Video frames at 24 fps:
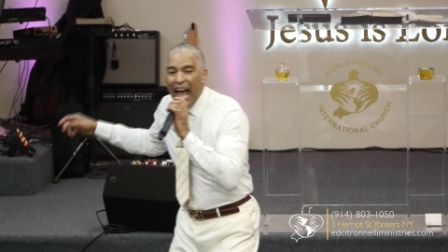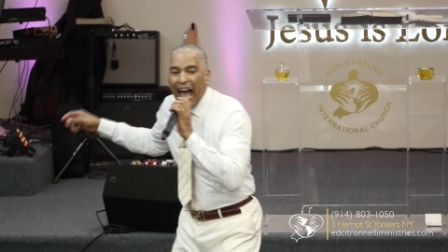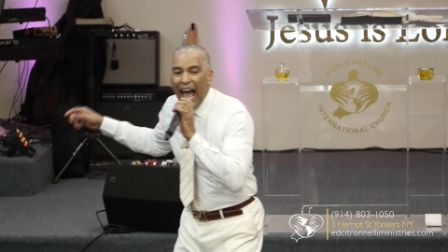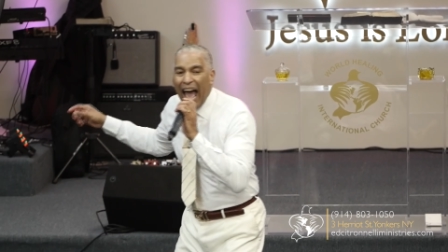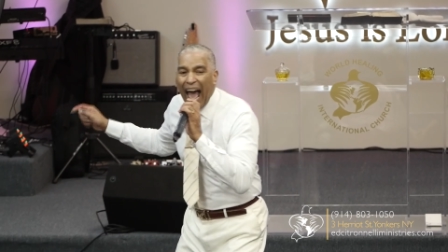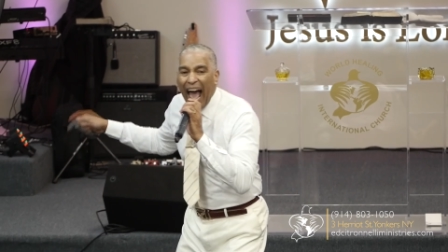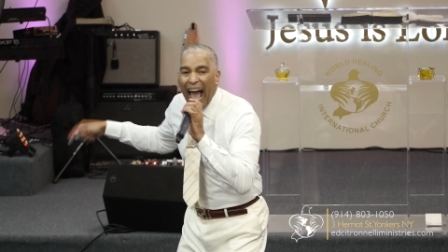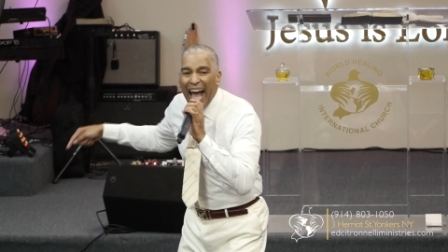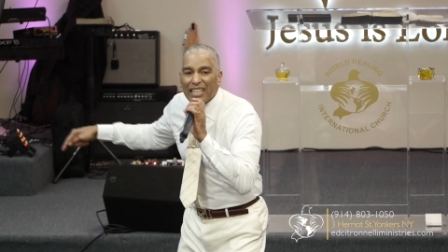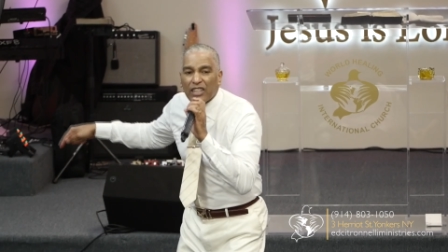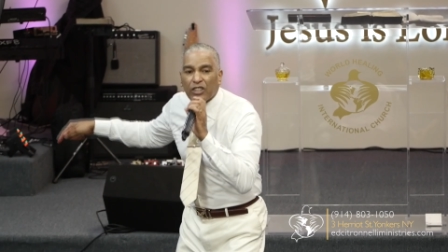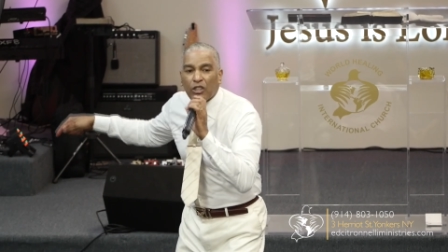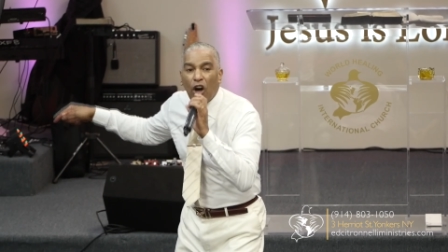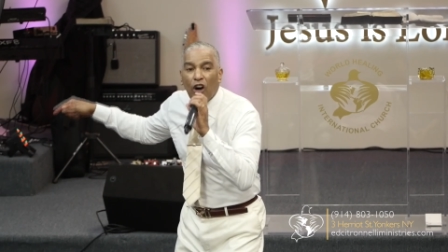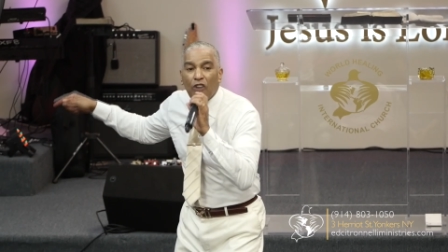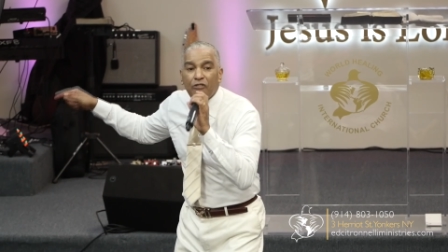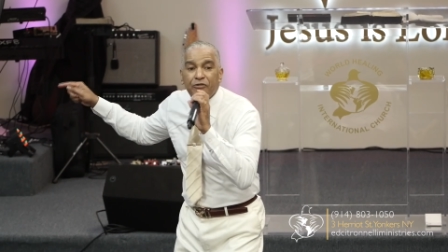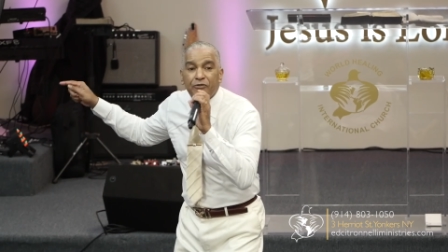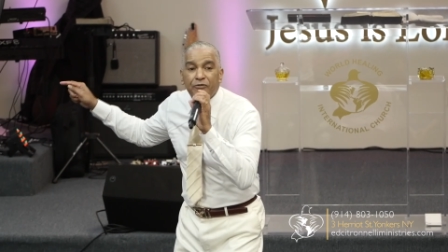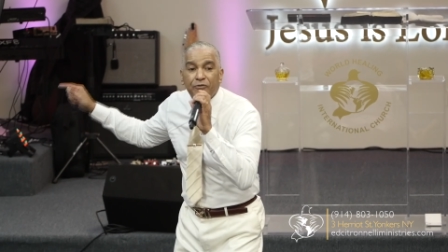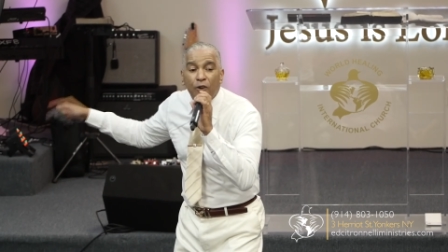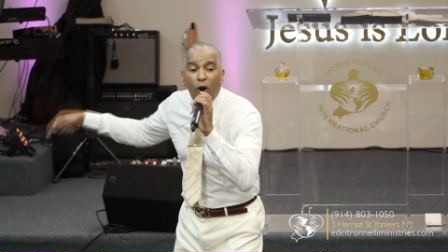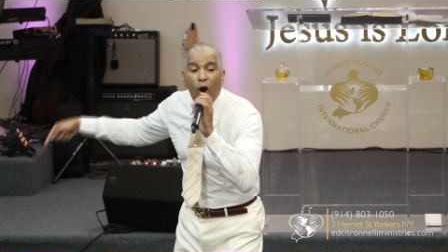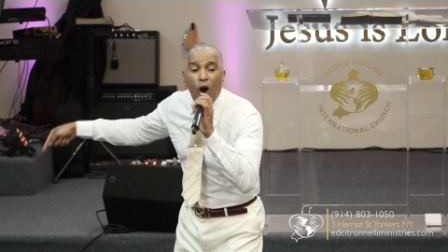at the
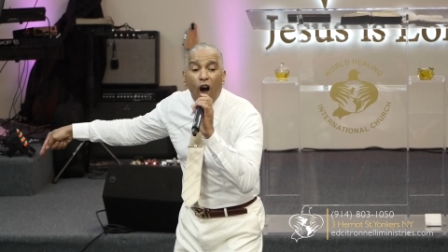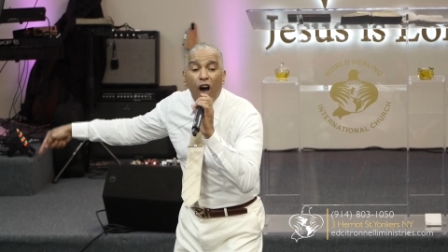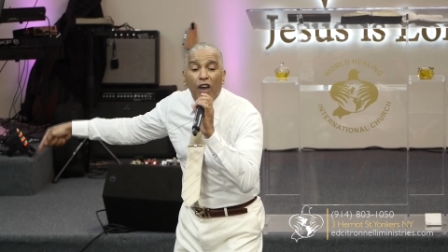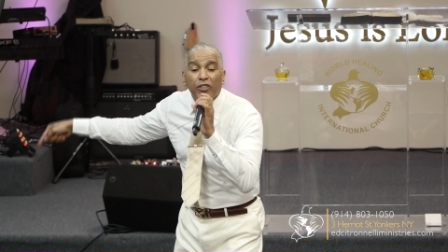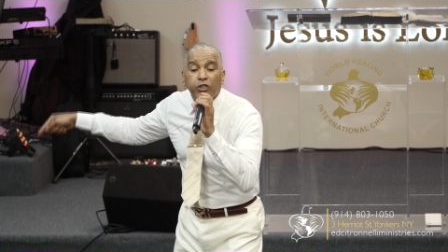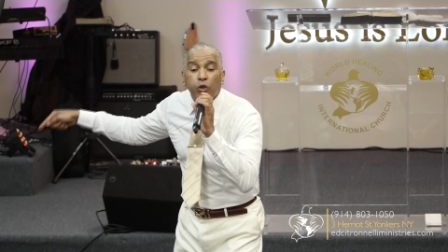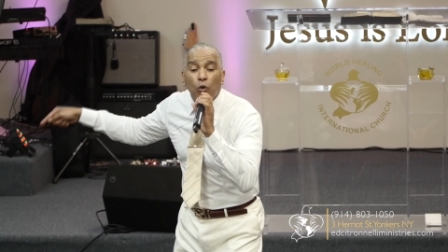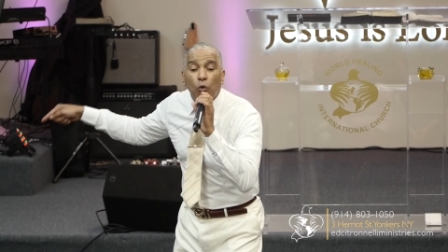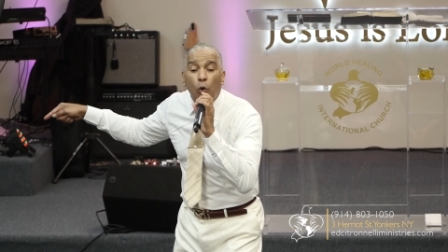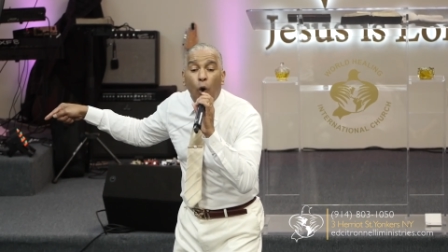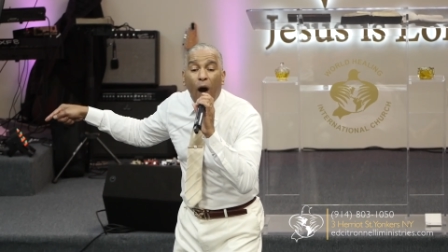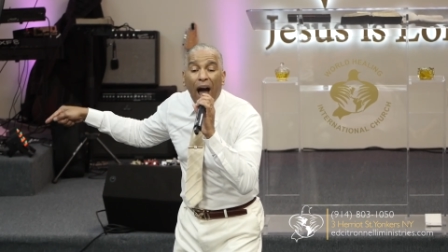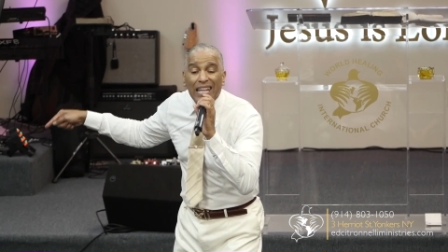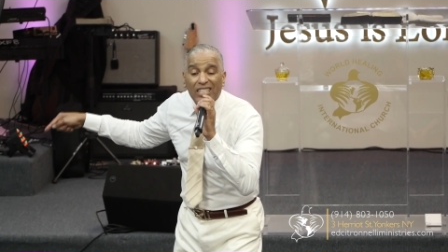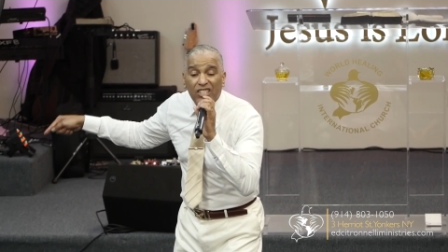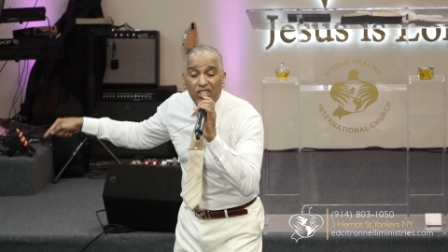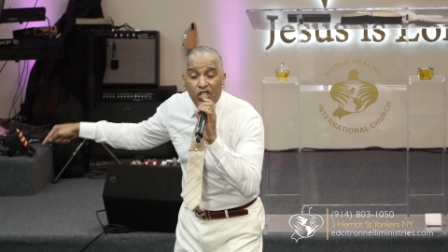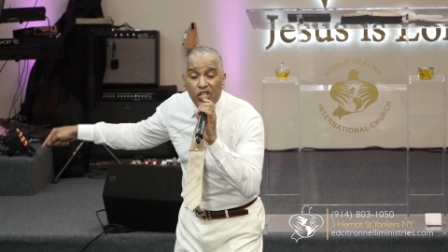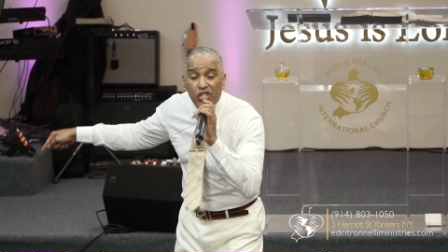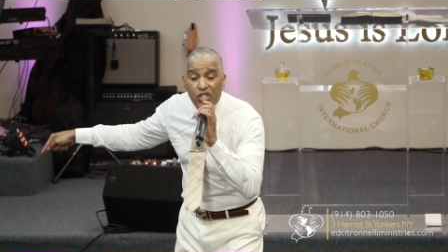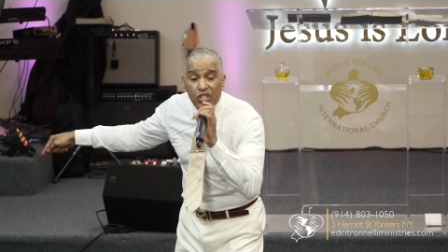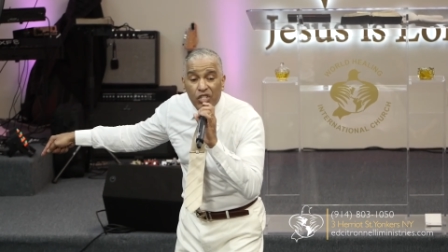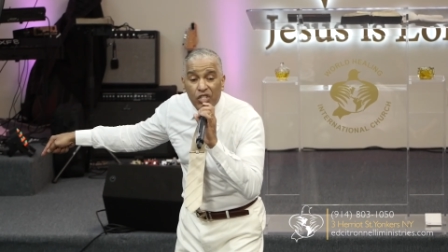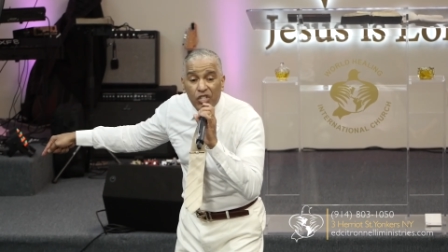fourth
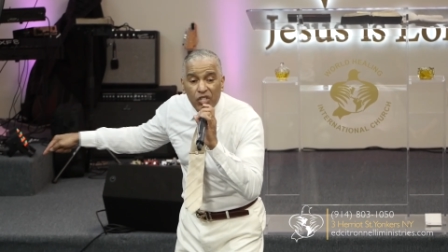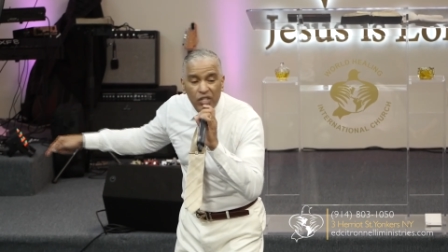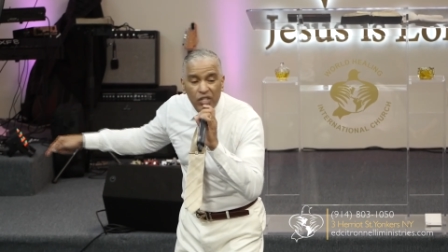watch,